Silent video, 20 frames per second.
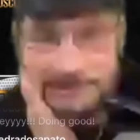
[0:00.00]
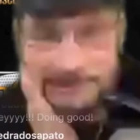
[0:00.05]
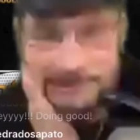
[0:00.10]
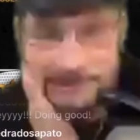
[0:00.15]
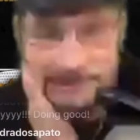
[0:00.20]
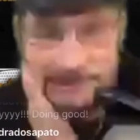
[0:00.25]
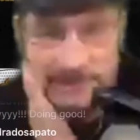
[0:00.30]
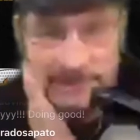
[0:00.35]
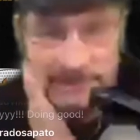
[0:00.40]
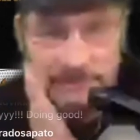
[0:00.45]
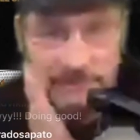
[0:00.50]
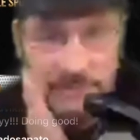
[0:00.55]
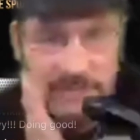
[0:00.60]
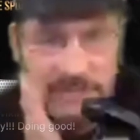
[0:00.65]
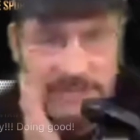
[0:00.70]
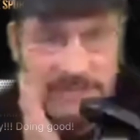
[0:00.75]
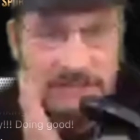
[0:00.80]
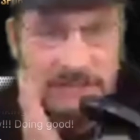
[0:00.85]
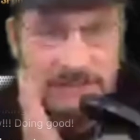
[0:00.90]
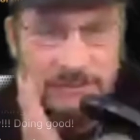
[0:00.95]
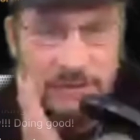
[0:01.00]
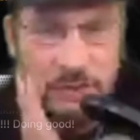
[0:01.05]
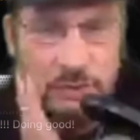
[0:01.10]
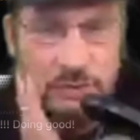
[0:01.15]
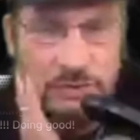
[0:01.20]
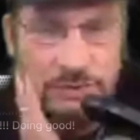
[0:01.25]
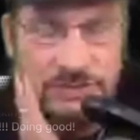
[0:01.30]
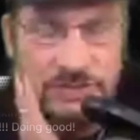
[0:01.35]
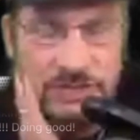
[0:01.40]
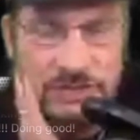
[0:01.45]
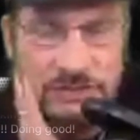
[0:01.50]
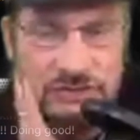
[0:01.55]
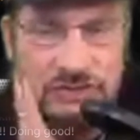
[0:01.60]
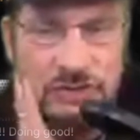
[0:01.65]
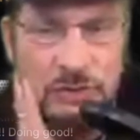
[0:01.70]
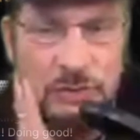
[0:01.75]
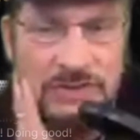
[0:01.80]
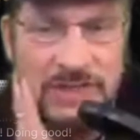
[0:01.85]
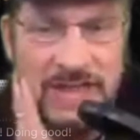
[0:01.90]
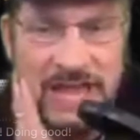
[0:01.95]
we interviewed two of
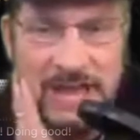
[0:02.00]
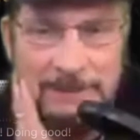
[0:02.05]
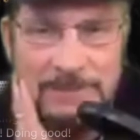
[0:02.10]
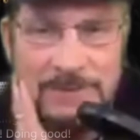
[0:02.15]
them,